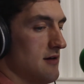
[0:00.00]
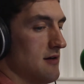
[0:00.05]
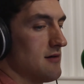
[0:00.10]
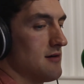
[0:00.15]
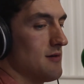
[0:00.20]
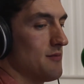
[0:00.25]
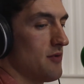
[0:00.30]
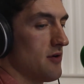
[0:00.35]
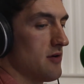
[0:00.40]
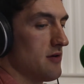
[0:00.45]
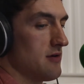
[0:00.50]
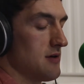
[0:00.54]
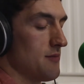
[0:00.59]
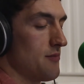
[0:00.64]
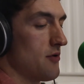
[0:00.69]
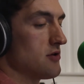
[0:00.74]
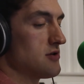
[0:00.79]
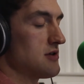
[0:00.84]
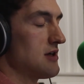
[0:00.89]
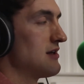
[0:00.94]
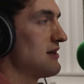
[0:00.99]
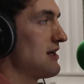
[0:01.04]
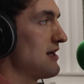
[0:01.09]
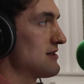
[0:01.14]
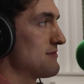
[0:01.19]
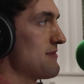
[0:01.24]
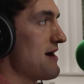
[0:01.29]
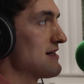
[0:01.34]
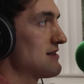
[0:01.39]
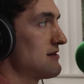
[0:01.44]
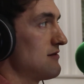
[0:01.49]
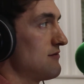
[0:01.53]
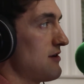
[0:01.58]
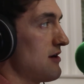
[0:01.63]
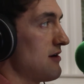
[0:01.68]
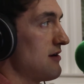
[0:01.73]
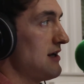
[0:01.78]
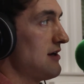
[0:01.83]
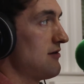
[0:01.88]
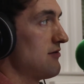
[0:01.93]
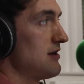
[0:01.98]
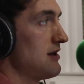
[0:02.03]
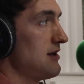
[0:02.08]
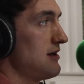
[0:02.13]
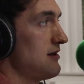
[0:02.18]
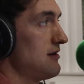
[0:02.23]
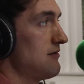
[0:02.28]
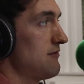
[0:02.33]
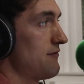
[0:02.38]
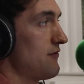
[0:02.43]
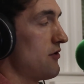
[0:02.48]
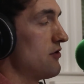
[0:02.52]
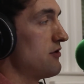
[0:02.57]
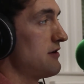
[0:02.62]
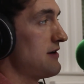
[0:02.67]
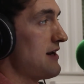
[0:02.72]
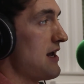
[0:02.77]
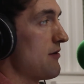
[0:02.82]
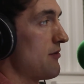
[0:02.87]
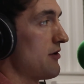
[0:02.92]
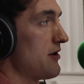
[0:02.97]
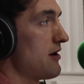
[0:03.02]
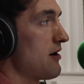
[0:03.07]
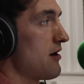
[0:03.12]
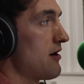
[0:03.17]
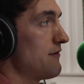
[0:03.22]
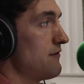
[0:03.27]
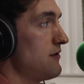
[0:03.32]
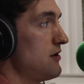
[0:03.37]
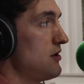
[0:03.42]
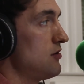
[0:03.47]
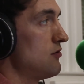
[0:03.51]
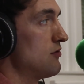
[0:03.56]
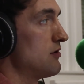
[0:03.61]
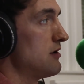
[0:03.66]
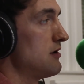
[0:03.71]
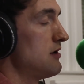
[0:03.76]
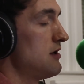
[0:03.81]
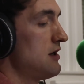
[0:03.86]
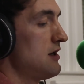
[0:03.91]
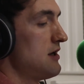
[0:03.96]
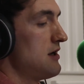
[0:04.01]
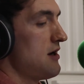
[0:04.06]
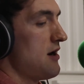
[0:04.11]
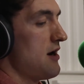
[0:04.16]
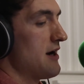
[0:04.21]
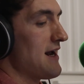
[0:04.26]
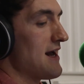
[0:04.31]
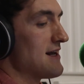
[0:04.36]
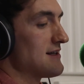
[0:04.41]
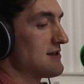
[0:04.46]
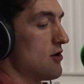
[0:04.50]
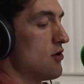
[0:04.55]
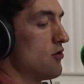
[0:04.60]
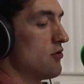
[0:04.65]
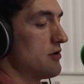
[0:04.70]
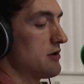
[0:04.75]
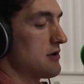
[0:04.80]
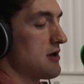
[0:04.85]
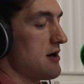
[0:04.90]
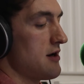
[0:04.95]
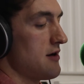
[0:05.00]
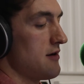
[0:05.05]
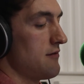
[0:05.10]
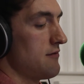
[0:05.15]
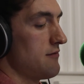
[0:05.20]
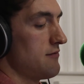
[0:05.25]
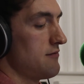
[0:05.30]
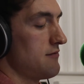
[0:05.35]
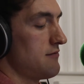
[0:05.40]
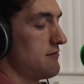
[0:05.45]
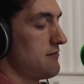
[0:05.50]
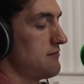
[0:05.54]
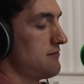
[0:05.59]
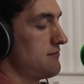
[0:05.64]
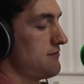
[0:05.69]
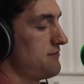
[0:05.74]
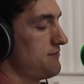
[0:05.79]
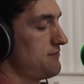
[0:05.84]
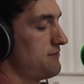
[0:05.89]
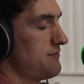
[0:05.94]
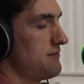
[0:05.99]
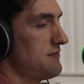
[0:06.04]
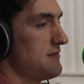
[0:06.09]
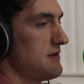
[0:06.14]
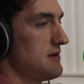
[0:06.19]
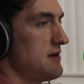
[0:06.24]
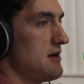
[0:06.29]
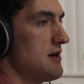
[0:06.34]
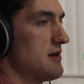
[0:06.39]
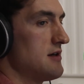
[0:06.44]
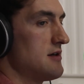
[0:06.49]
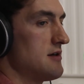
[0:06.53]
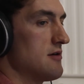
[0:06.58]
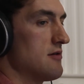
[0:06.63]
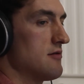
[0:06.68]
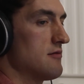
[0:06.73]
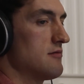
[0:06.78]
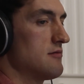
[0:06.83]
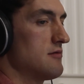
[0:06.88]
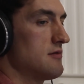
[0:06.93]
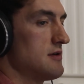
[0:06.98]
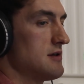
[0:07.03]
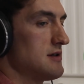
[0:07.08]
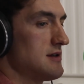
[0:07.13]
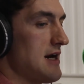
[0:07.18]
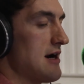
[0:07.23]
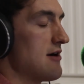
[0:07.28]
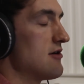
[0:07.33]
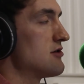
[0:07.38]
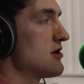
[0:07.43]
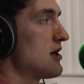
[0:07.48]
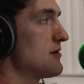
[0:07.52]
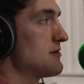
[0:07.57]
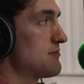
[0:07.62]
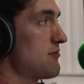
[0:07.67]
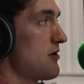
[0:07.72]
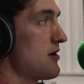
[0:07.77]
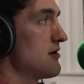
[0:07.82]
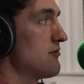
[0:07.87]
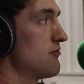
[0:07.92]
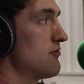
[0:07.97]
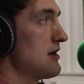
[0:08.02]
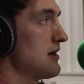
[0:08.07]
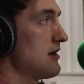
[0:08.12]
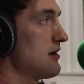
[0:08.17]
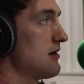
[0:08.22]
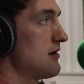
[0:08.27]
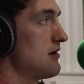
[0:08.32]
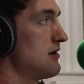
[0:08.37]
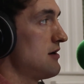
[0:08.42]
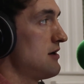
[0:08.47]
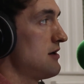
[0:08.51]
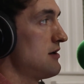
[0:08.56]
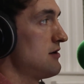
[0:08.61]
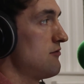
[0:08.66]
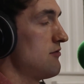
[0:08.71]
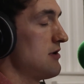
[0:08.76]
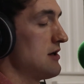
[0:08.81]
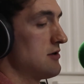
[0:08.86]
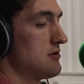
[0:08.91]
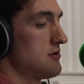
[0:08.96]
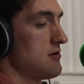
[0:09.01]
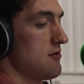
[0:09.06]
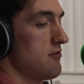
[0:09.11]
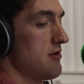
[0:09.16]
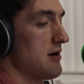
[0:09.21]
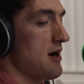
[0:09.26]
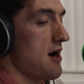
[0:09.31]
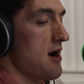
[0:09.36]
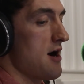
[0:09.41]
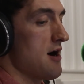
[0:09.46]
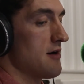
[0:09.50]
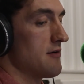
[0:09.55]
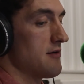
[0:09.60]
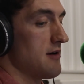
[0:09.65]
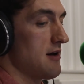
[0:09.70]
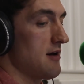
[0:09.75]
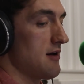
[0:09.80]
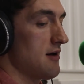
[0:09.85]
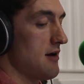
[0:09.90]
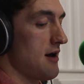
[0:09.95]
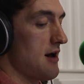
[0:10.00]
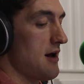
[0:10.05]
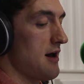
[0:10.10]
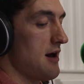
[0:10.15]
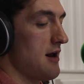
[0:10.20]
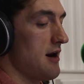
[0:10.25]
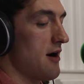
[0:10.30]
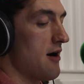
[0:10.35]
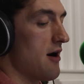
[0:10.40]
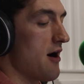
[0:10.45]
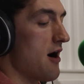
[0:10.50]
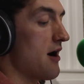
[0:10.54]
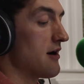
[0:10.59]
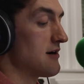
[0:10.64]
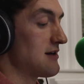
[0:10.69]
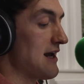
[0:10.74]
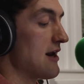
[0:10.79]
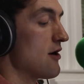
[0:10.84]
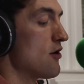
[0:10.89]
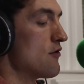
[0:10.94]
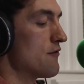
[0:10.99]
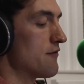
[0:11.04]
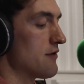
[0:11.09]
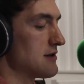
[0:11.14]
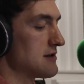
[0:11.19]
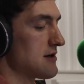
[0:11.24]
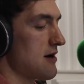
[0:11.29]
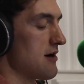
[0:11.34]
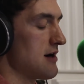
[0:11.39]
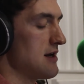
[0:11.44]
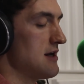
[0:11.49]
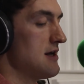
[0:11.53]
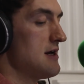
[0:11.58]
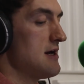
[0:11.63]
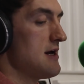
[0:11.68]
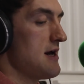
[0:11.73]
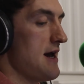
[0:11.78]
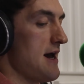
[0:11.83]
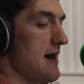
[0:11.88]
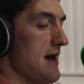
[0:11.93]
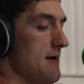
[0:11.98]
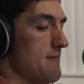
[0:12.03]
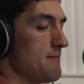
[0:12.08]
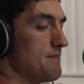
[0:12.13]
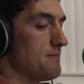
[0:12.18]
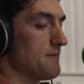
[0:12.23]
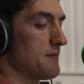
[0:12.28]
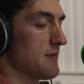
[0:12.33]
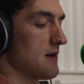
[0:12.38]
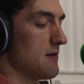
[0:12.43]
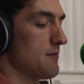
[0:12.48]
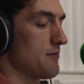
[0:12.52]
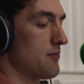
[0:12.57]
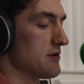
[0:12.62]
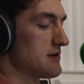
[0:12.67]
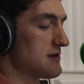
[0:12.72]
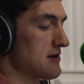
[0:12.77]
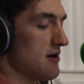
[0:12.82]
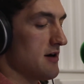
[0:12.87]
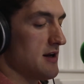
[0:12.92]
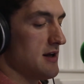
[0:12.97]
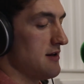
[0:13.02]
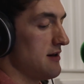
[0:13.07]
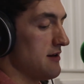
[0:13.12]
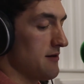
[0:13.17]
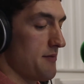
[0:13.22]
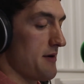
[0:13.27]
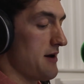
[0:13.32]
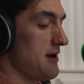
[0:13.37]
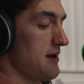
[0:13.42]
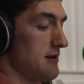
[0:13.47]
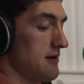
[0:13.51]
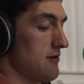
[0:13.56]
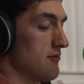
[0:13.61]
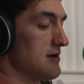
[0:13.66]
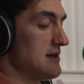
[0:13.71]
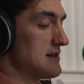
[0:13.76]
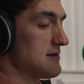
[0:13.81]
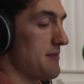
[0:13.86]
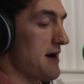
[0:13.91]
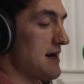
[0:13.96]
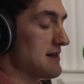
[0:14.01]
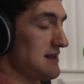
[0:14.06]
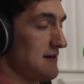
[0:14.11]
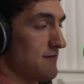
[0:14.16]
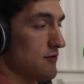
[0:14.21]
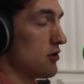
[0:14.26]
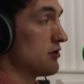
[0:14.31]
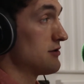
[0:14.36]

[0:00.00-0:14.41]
the the, bu- the budgeting thing is massive. They're equally funded now by the RFU, mm. and I guess old kind of I don't know stereotypes probably ring ring ring hard uh, and are hard to get over. Sorry, um, but certainly in the in the recent past, even